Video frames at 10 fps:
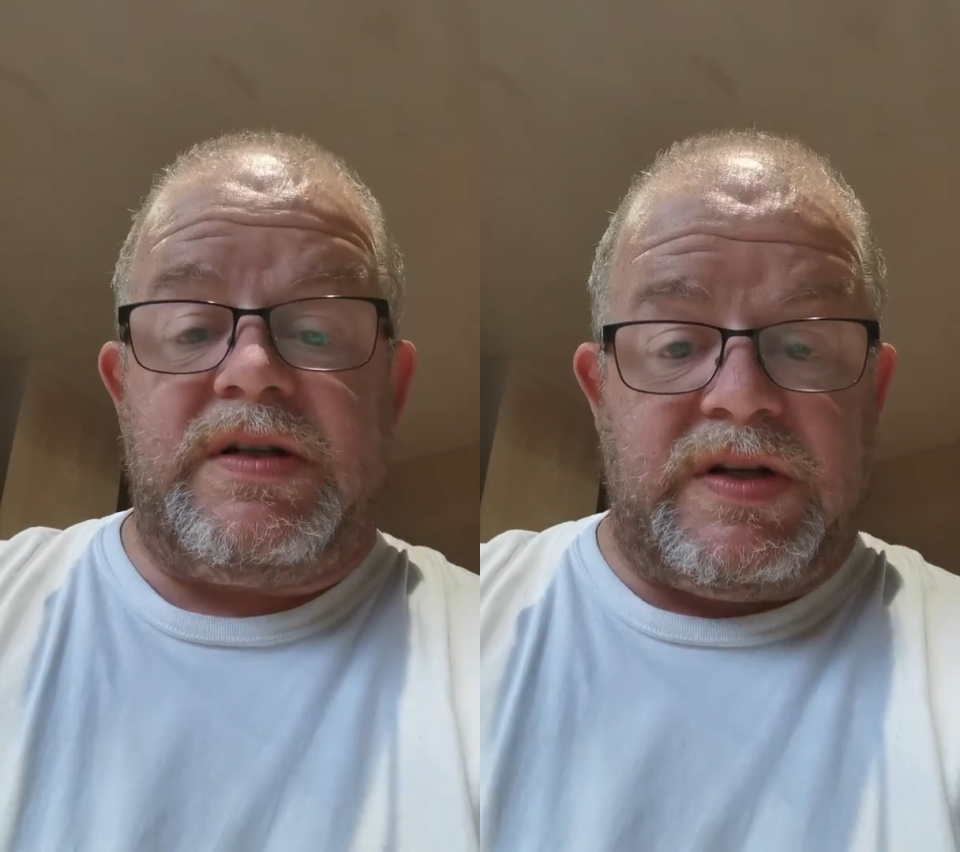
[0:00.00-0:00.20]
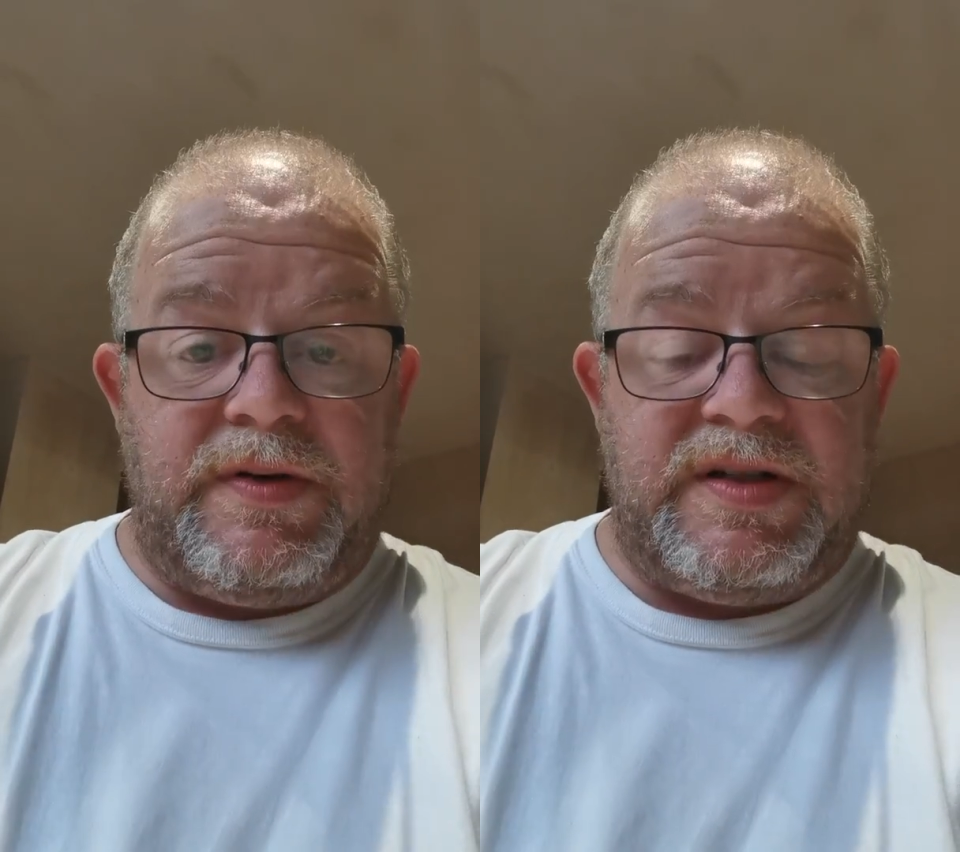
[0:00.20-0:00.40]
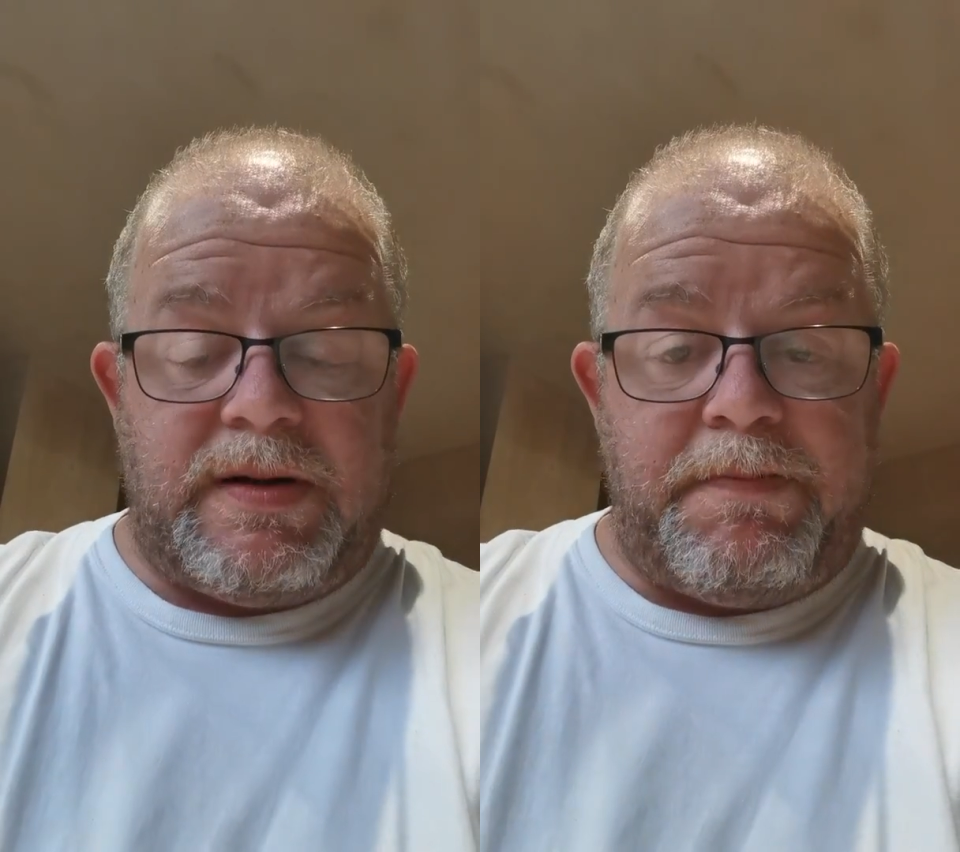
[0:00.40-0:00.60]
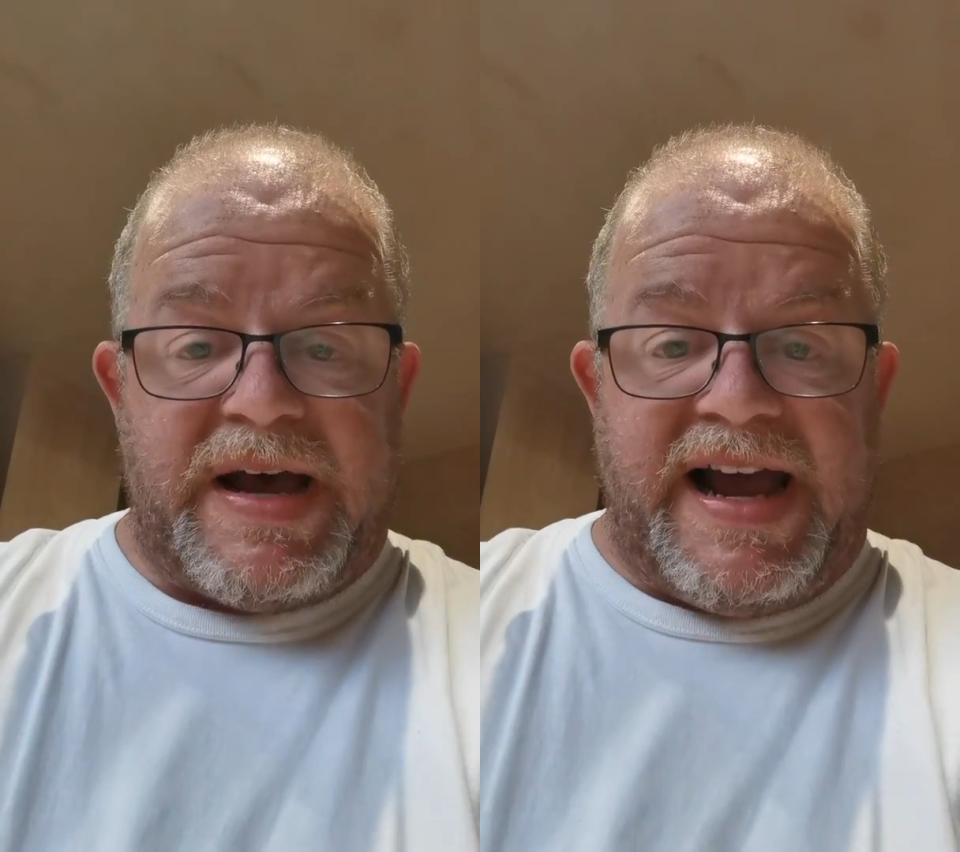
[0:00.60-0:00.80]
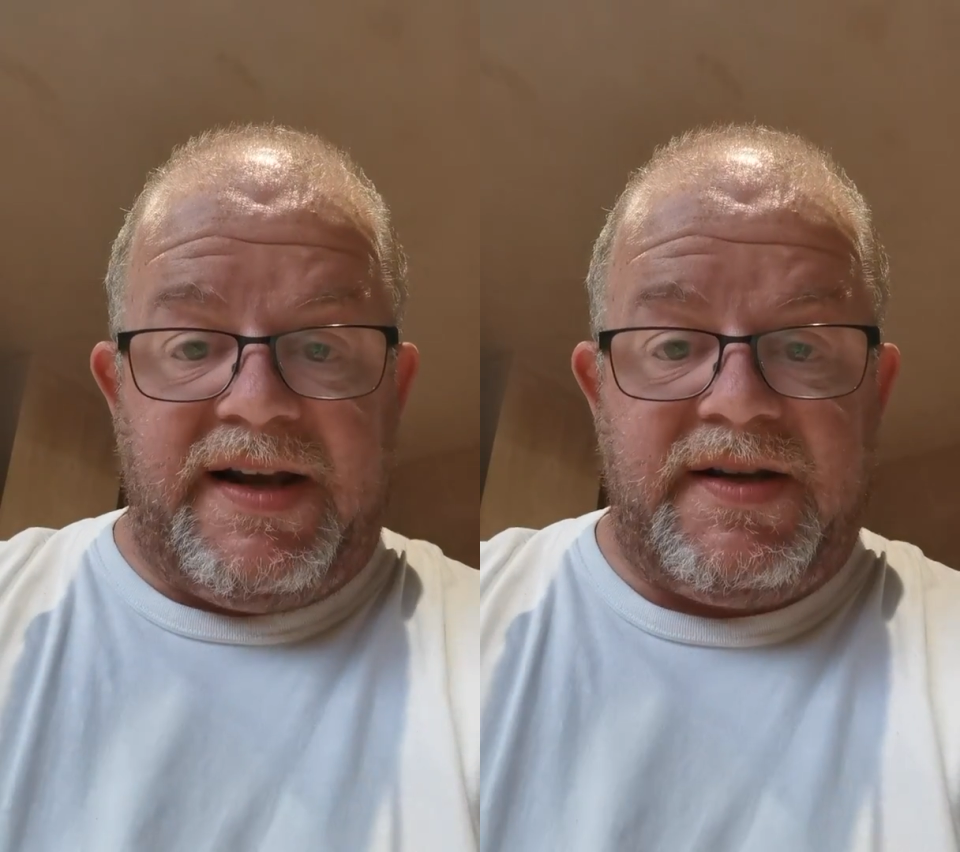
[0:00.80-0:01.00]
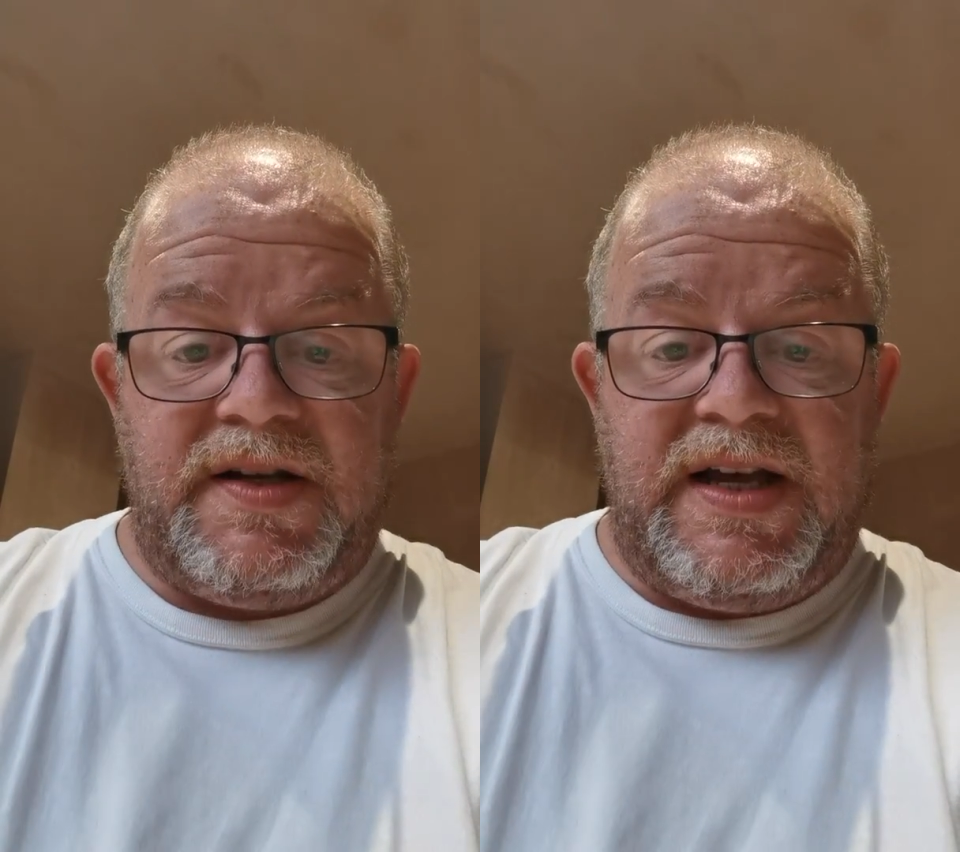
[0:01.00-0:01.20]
as soon as I'm back.